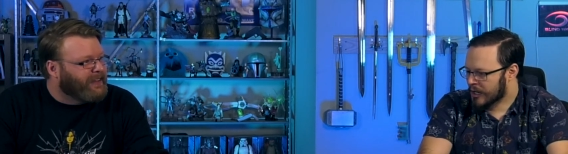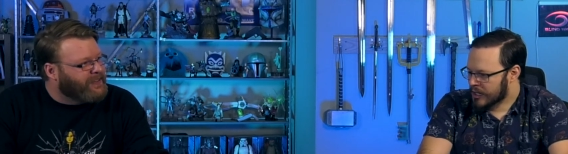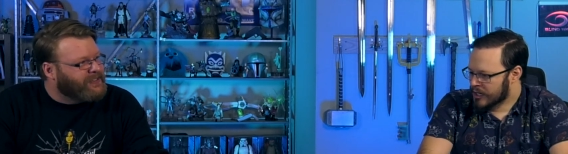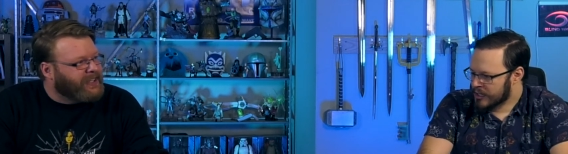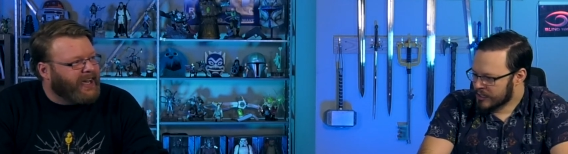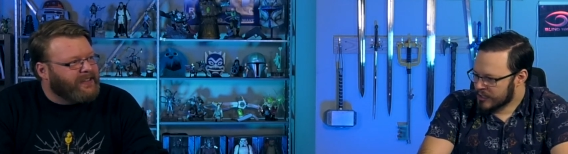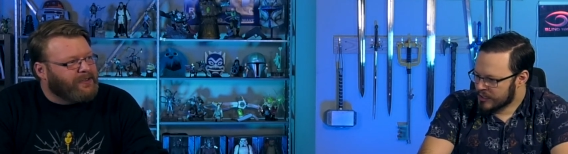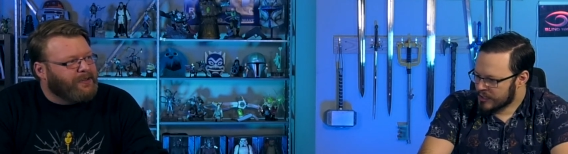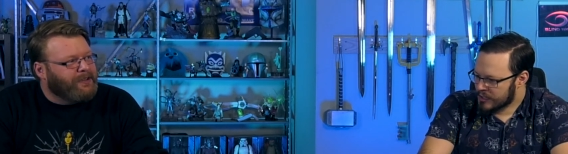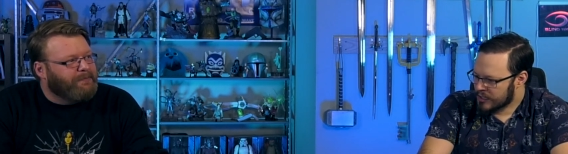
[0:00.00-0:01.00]
Speaker 1: the science
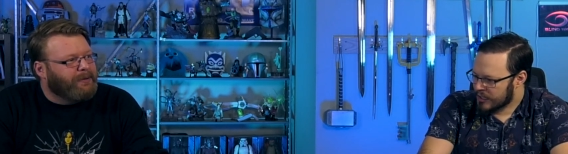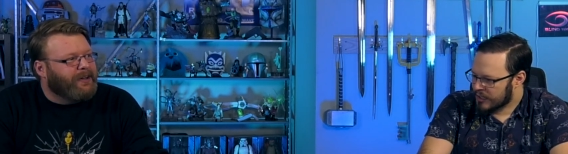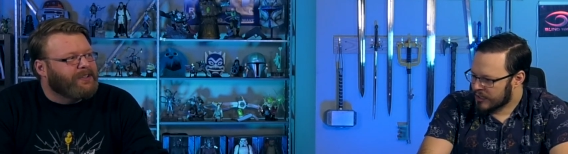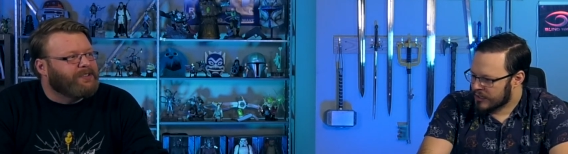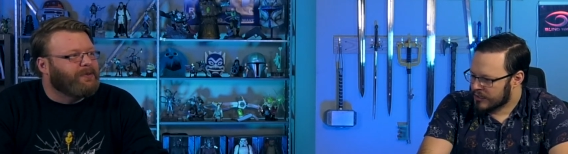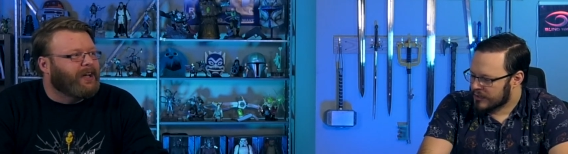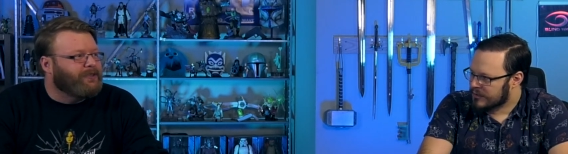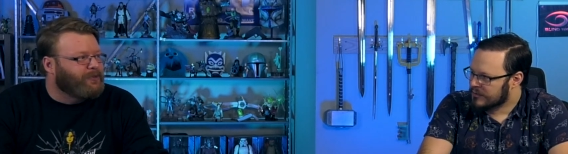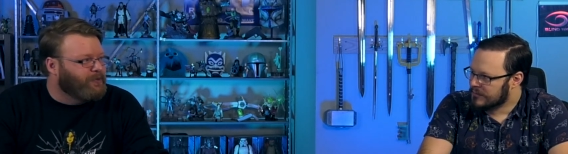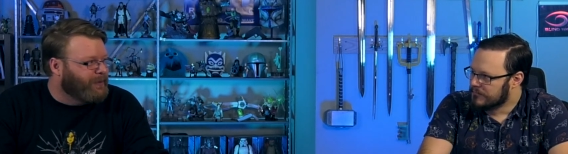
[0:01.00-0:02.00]
to it, but also
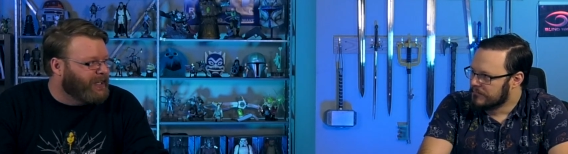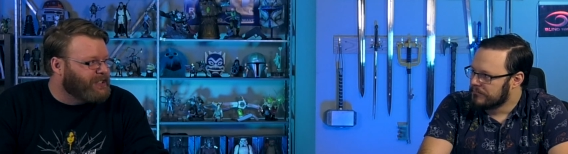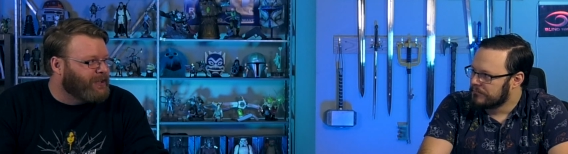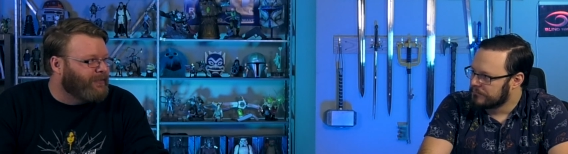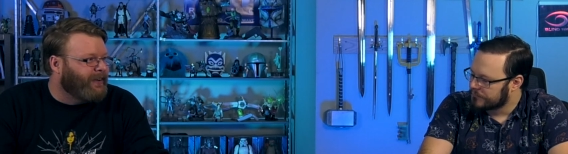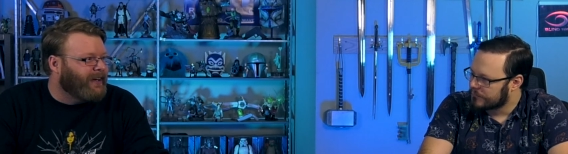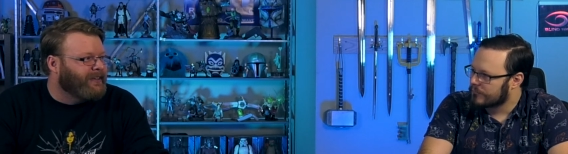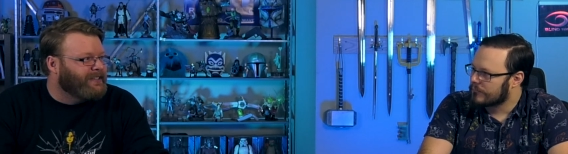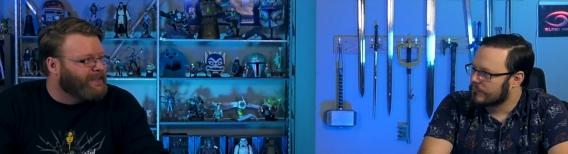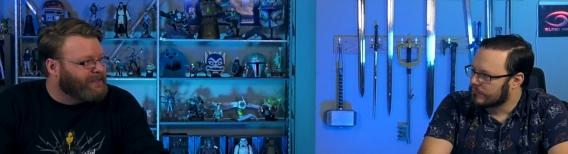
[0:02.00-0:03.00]
not too much to the fact that
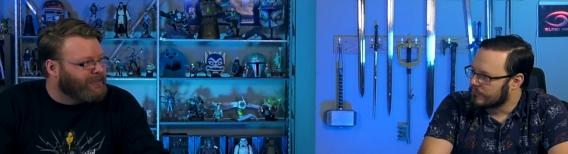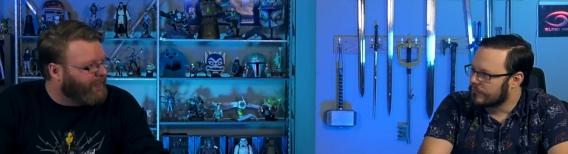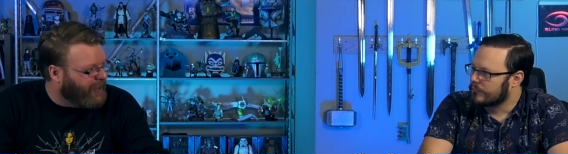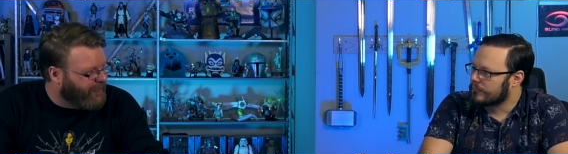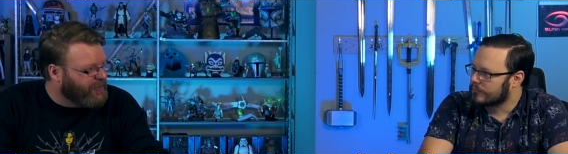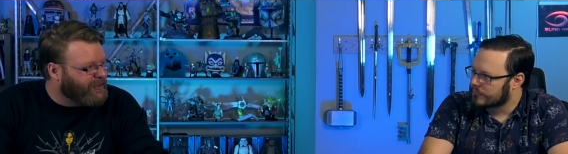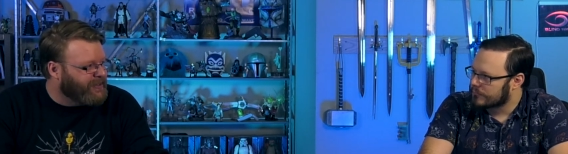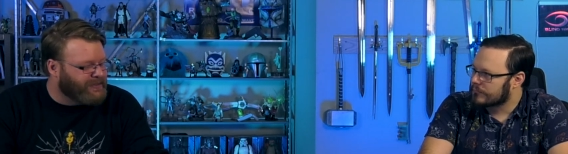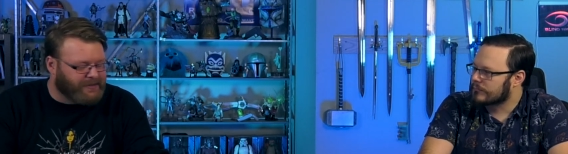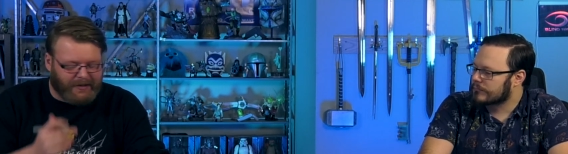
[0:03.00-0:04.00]
he's going to be solving
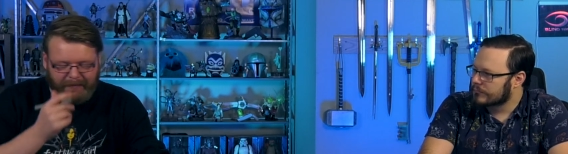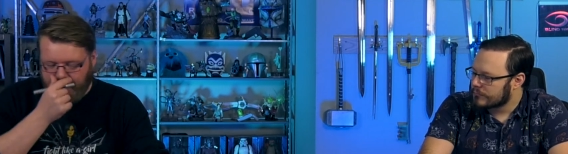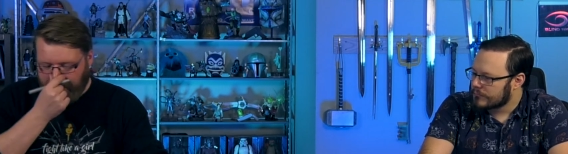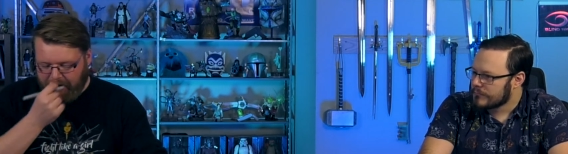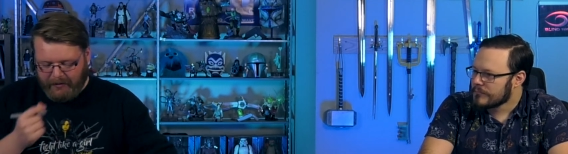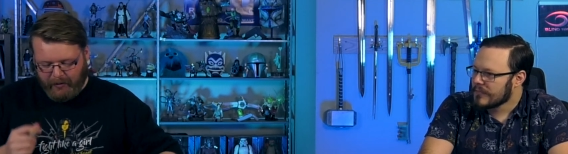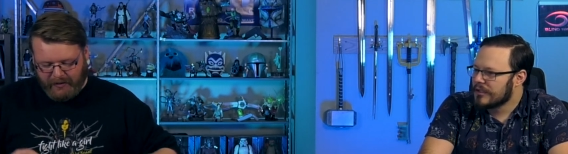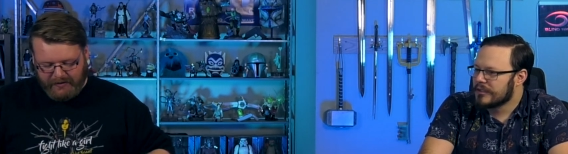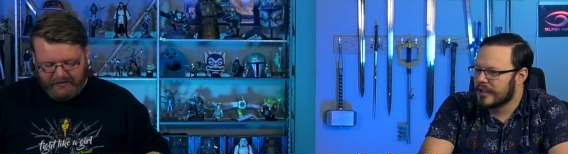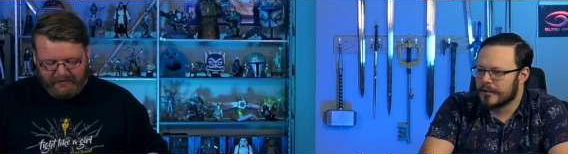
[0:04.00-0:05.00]
everything. So it
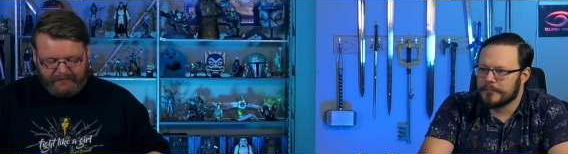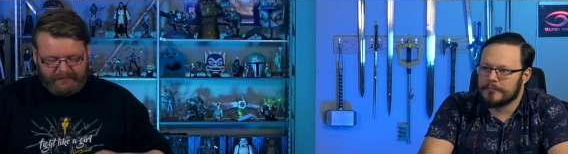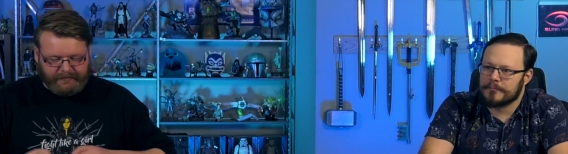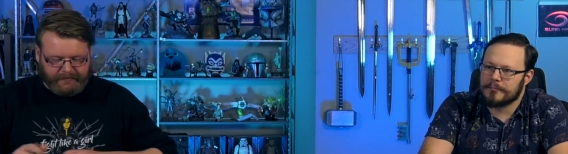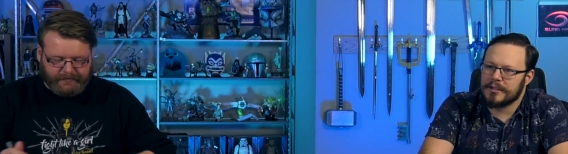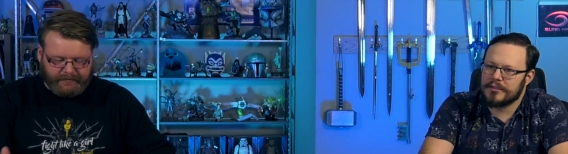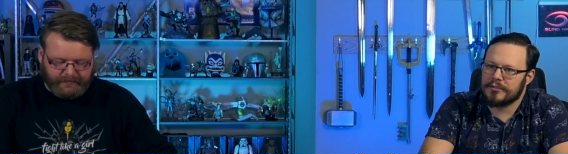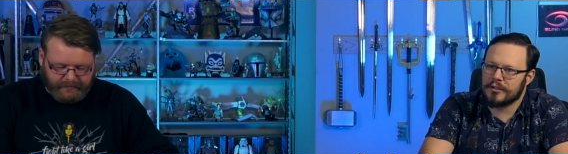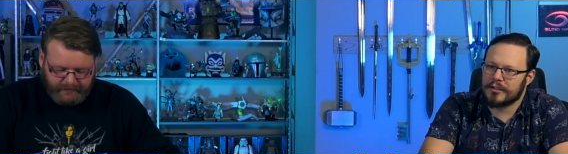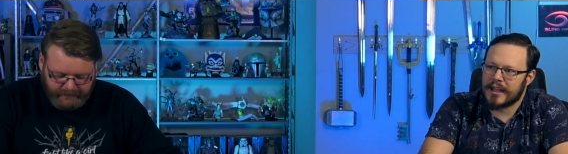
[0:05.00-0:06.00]
works. Yeah,
Speaker 2: he's
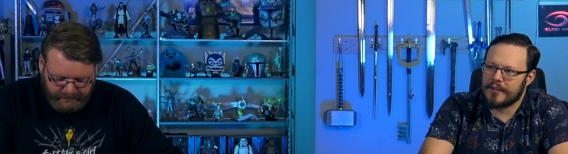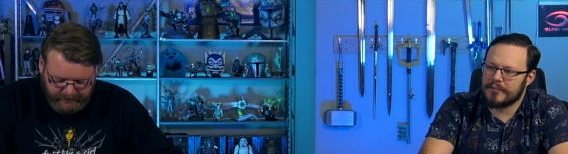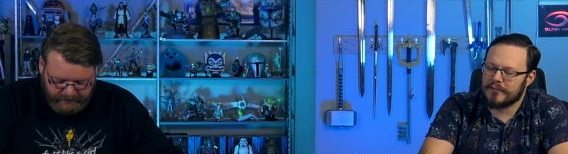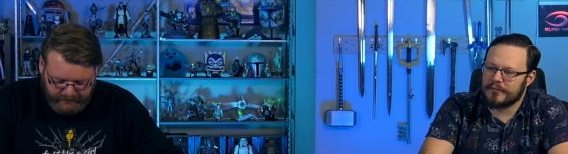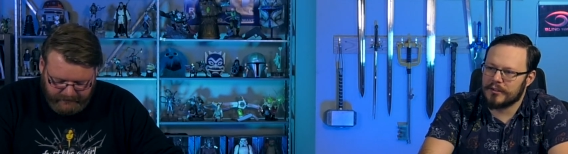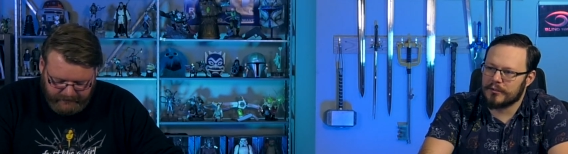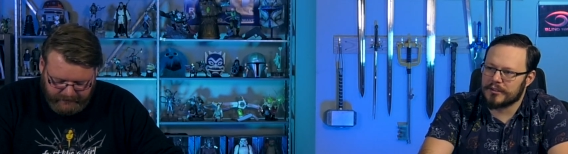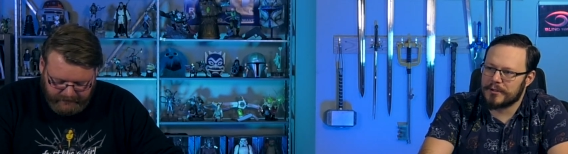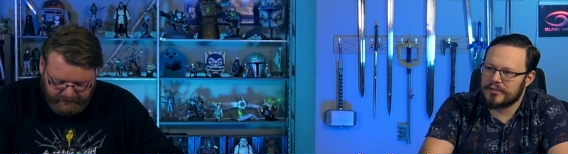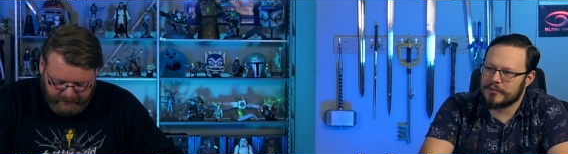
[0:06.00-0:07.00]
good to have in the field,
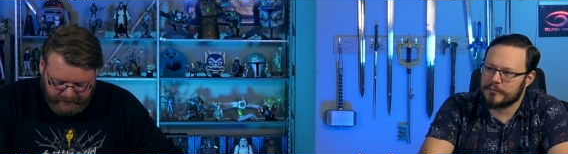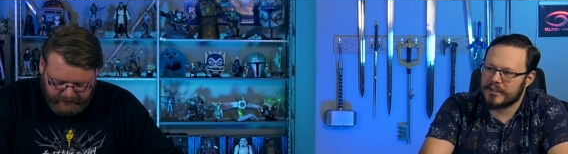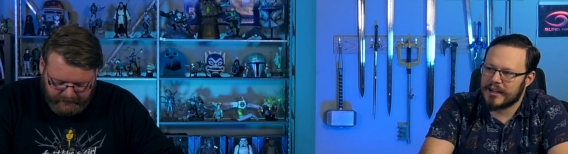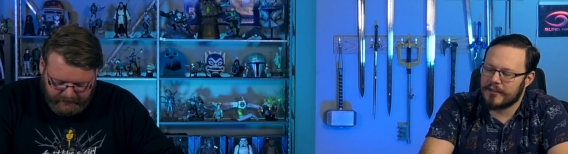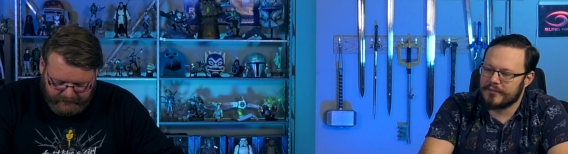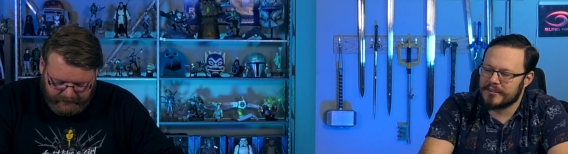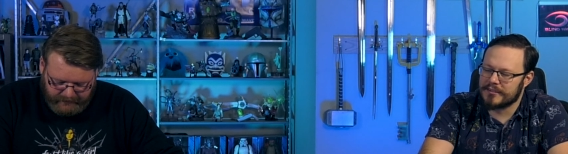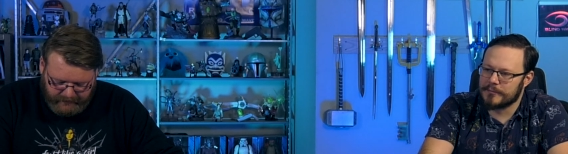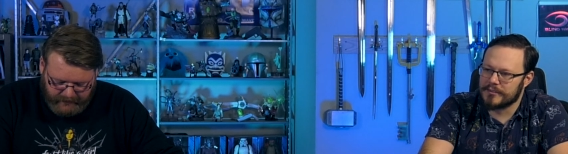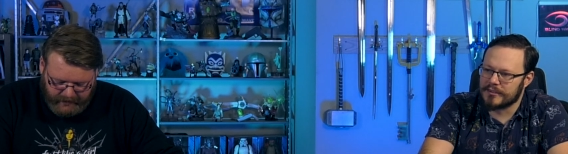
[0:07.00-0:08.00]
especially since we can't have
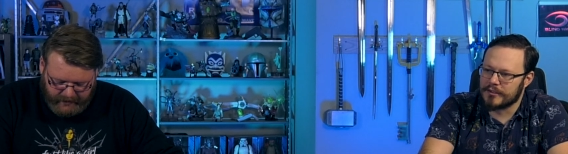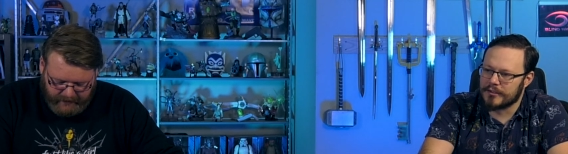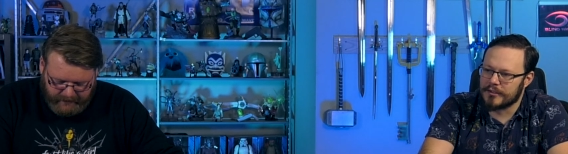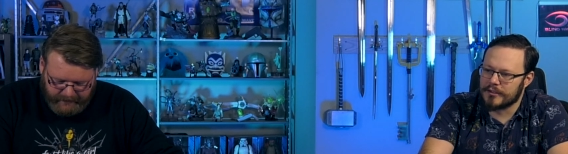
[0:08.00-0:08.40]
Fitzsimmons in yeah. there. You